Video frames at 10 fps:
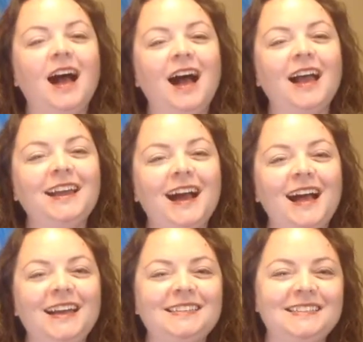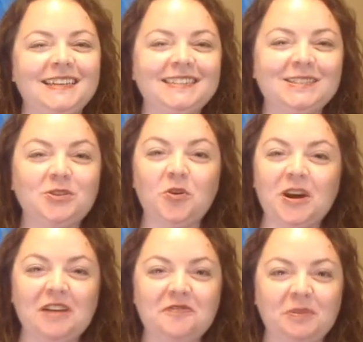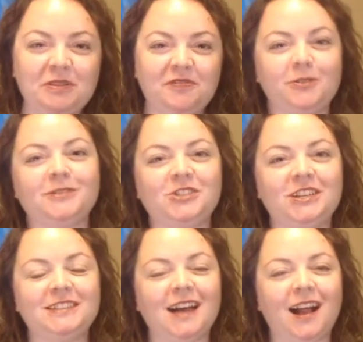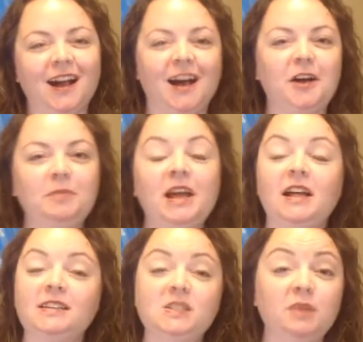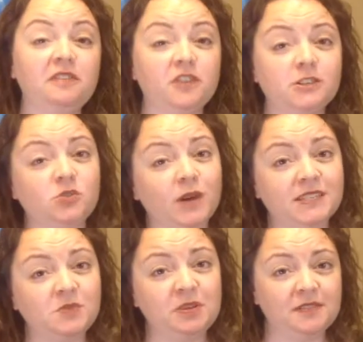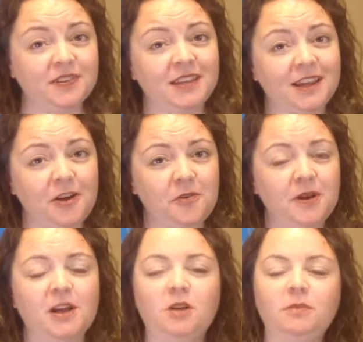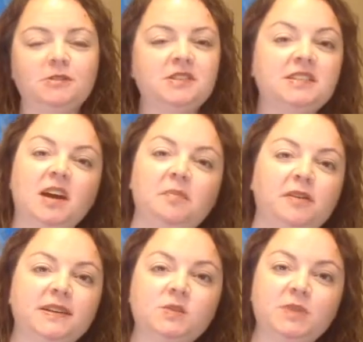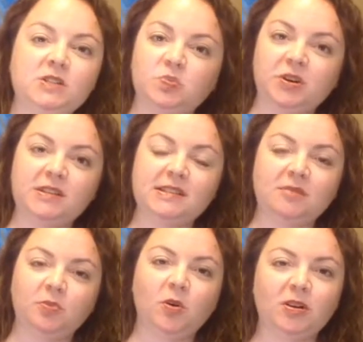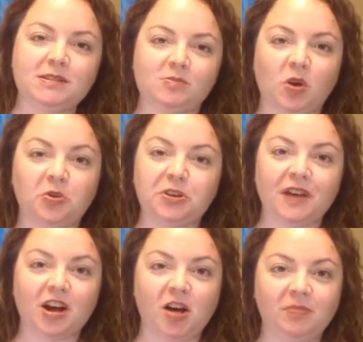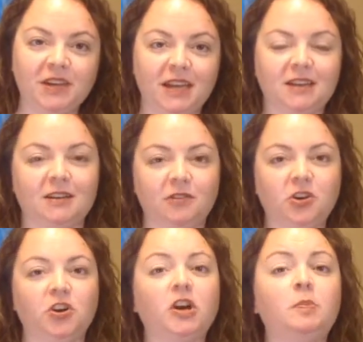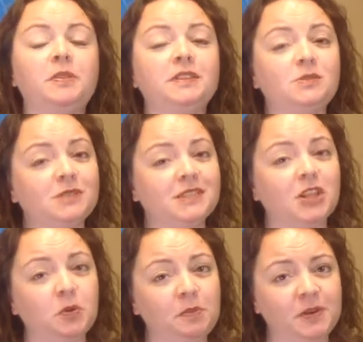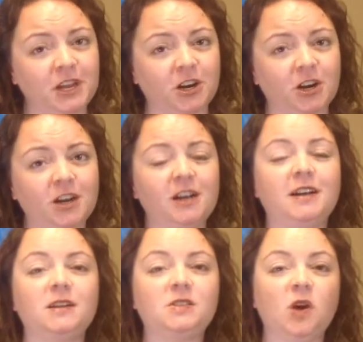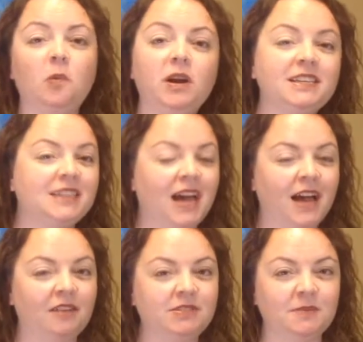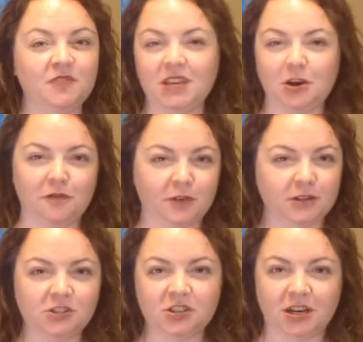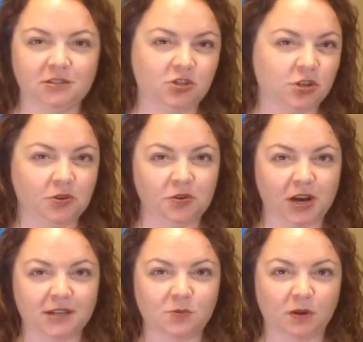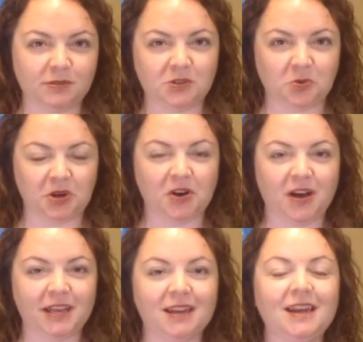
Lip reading: Hi guys, it's Laura from frugalchick.com. This is my first recipe video. Most of the time my recipes are pretty simple because I'm not really that complicated of a cook, but this one's a little bit bigger, so I wanted to have some video footage to kind of show you guys what was going on.